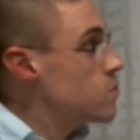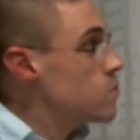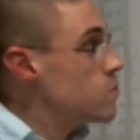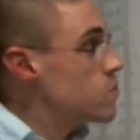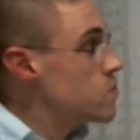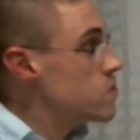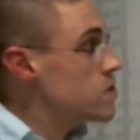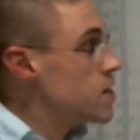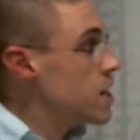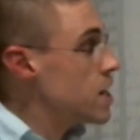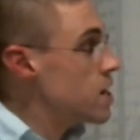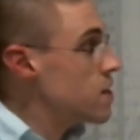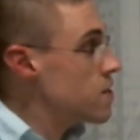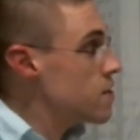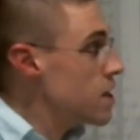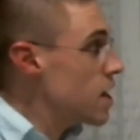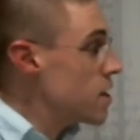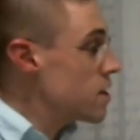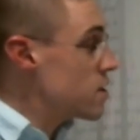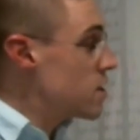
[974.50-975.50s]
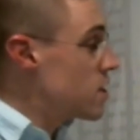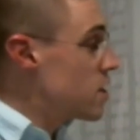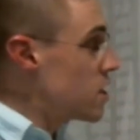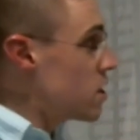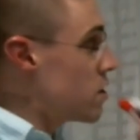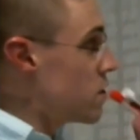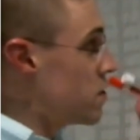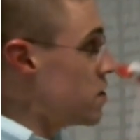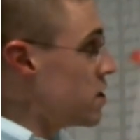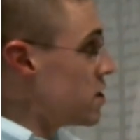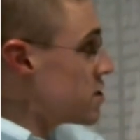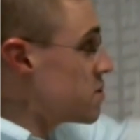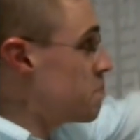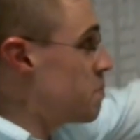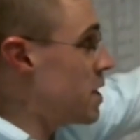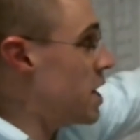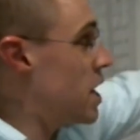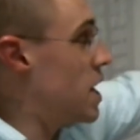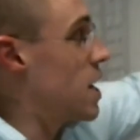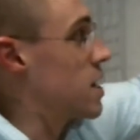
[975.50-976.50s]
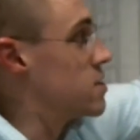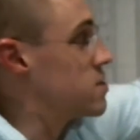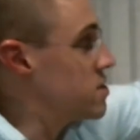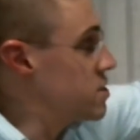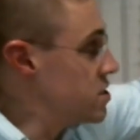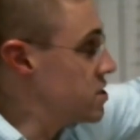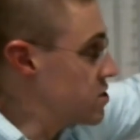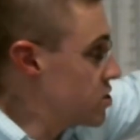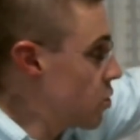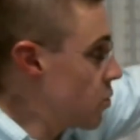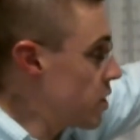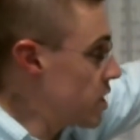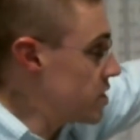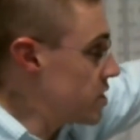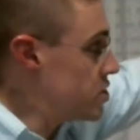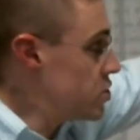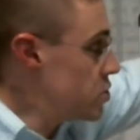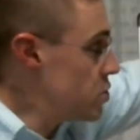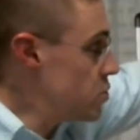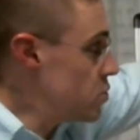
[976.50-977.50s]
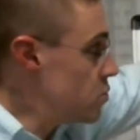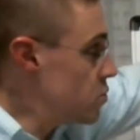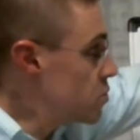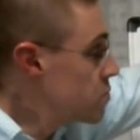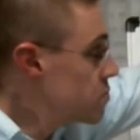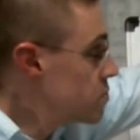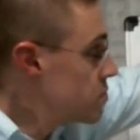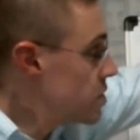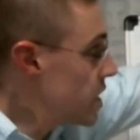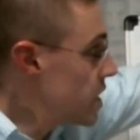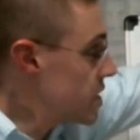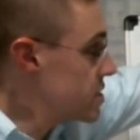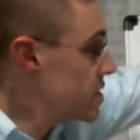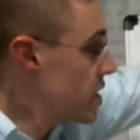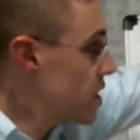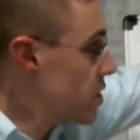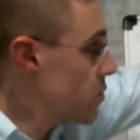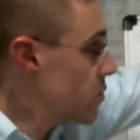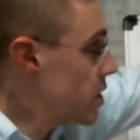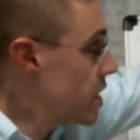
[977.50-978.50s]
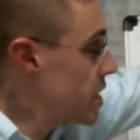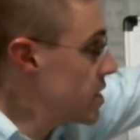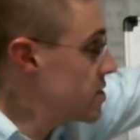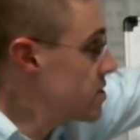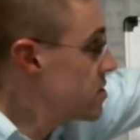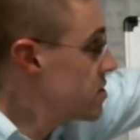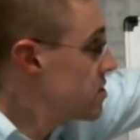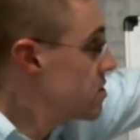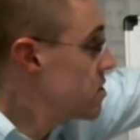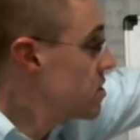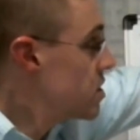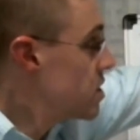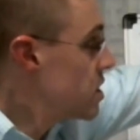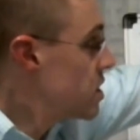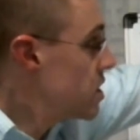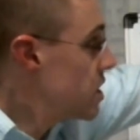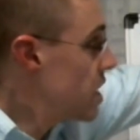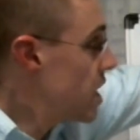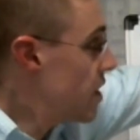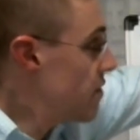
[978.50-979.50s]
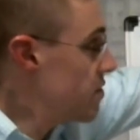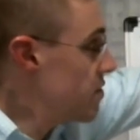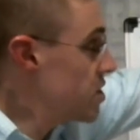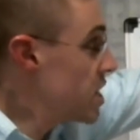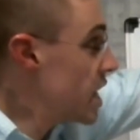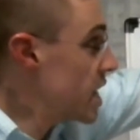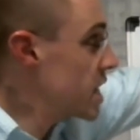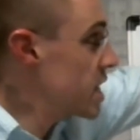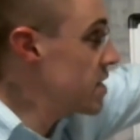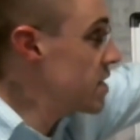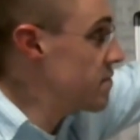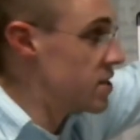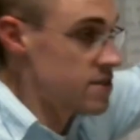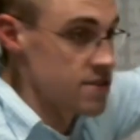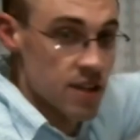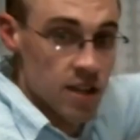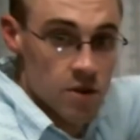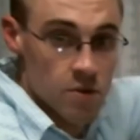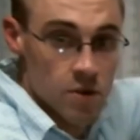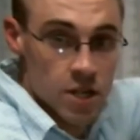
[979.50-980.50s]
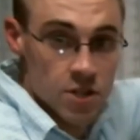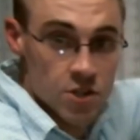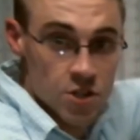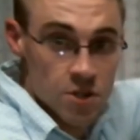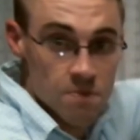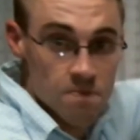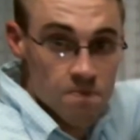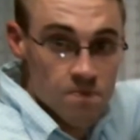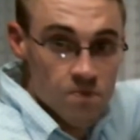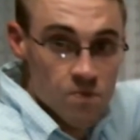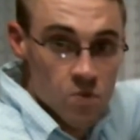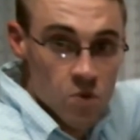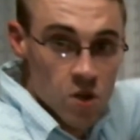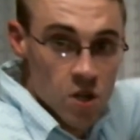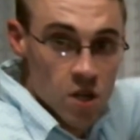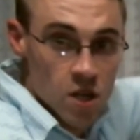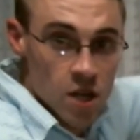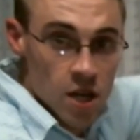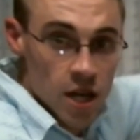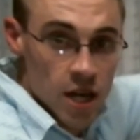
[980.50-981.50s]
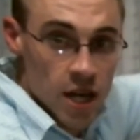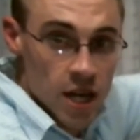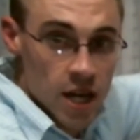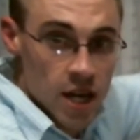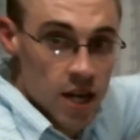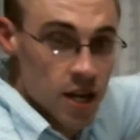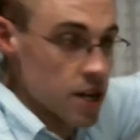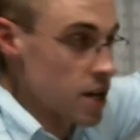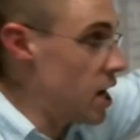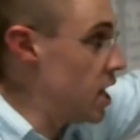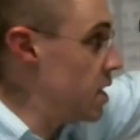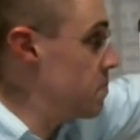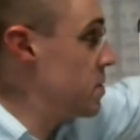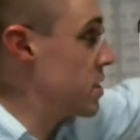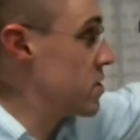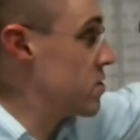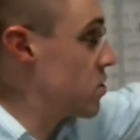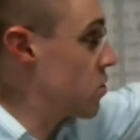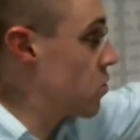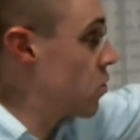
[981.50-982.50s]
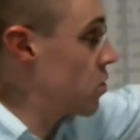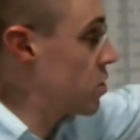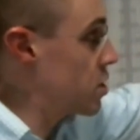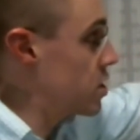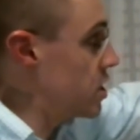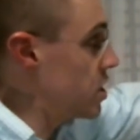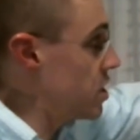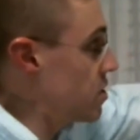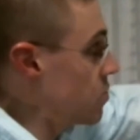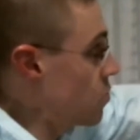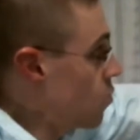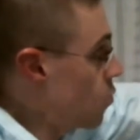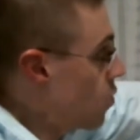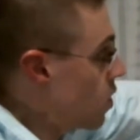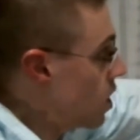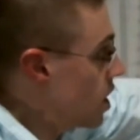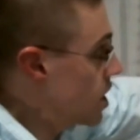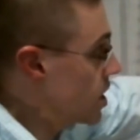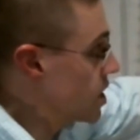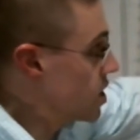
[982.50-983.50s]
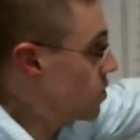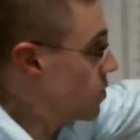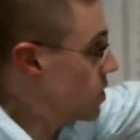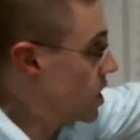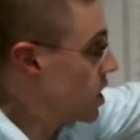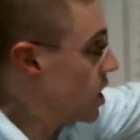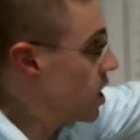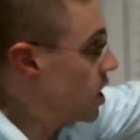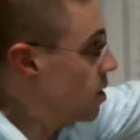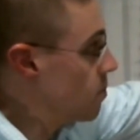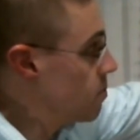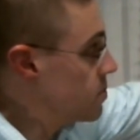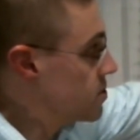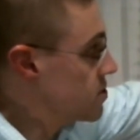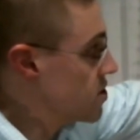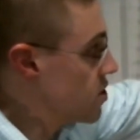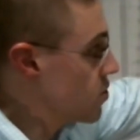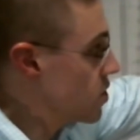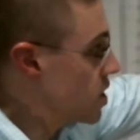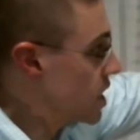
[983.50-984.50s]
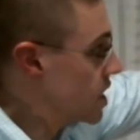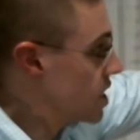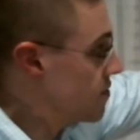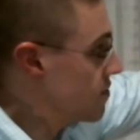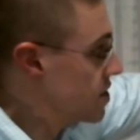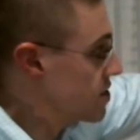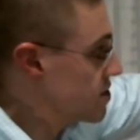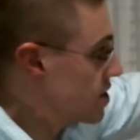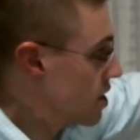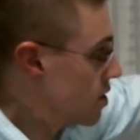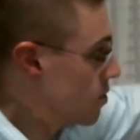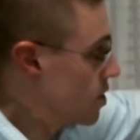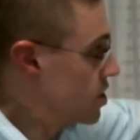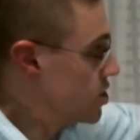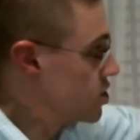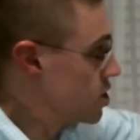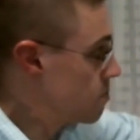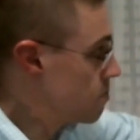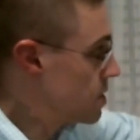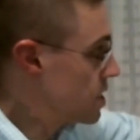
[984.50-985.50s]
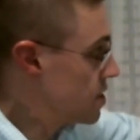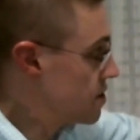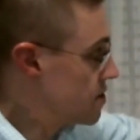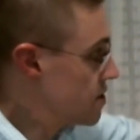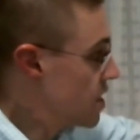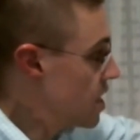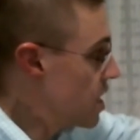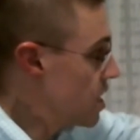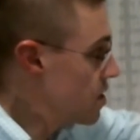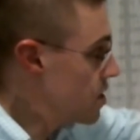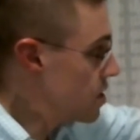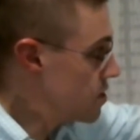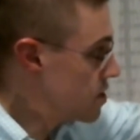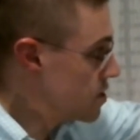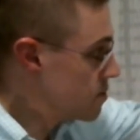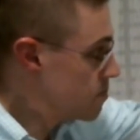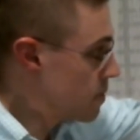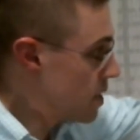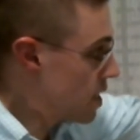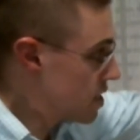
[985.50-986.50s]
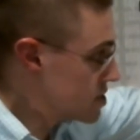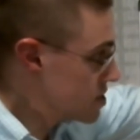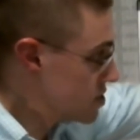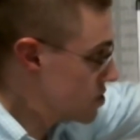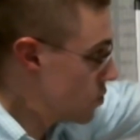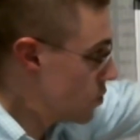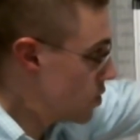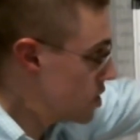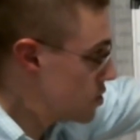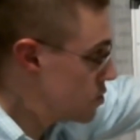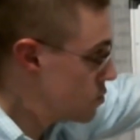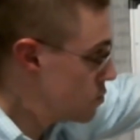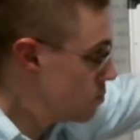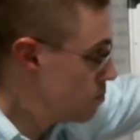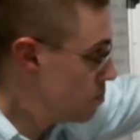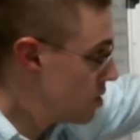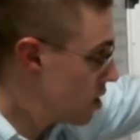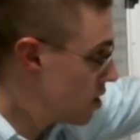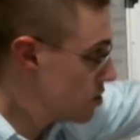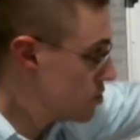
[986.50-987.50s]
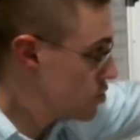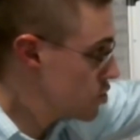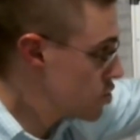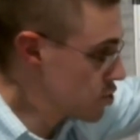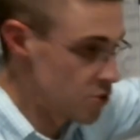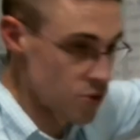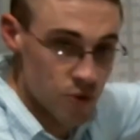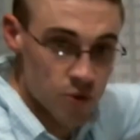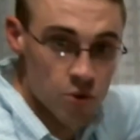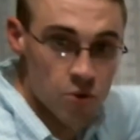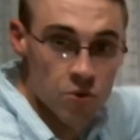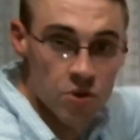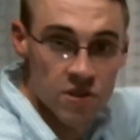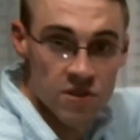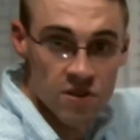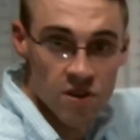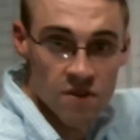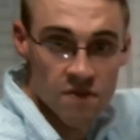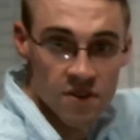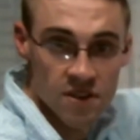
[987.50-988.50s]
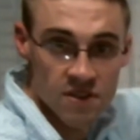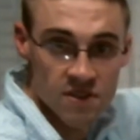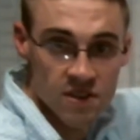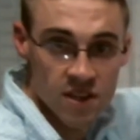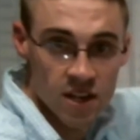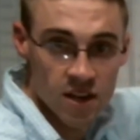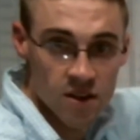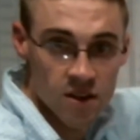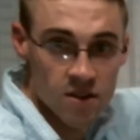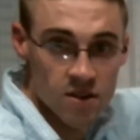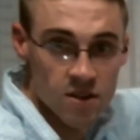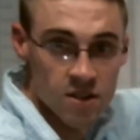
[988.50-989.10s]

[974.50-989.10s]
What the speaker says: say that this box is going to accelerate, have a negative acceleration, and I picked the coordinate y going up, so negative acceleration means that this box is going to plunge through the surface here.